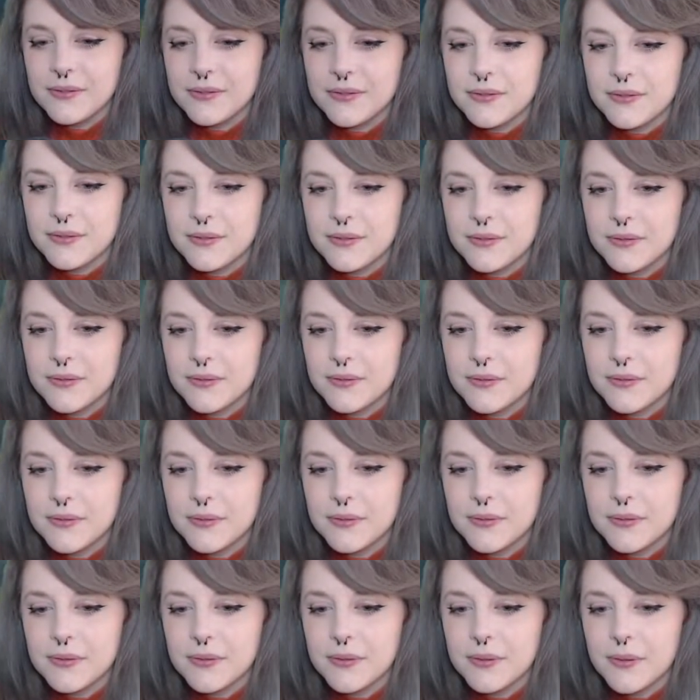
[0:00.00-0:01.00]

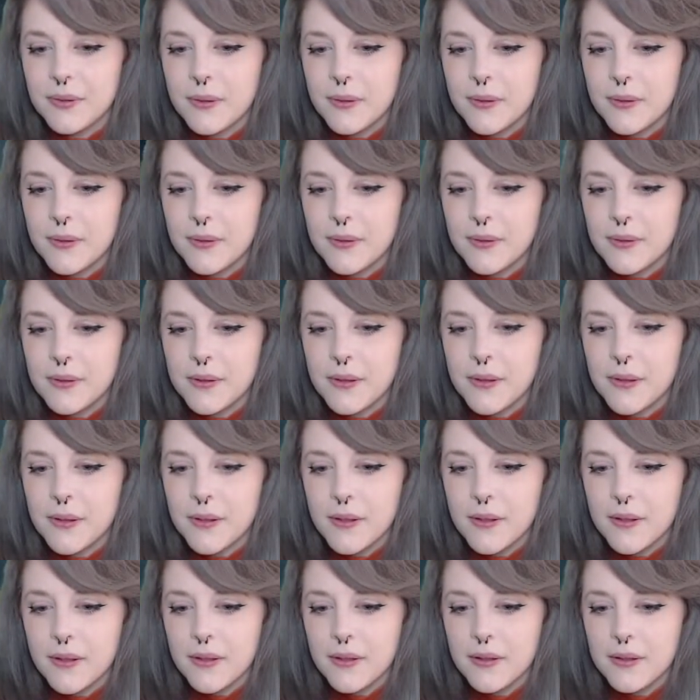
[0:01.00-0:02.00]

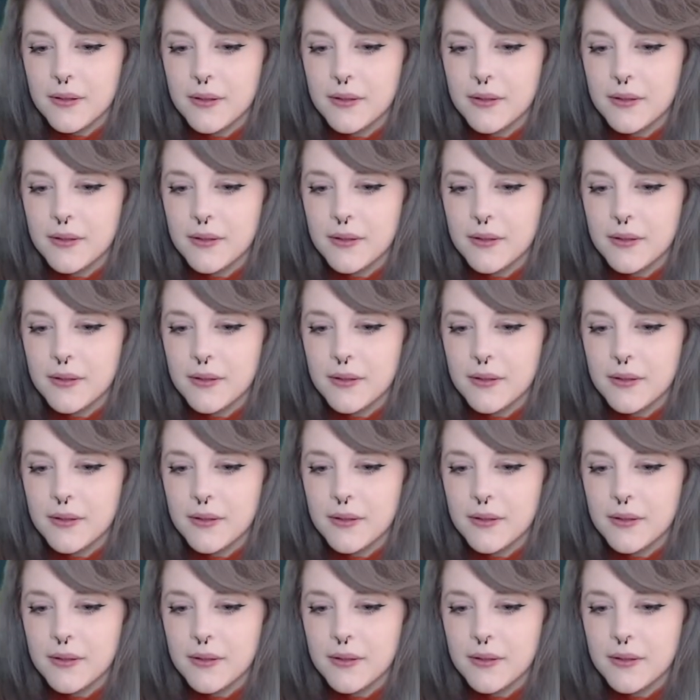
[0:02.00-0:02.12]
[no speech]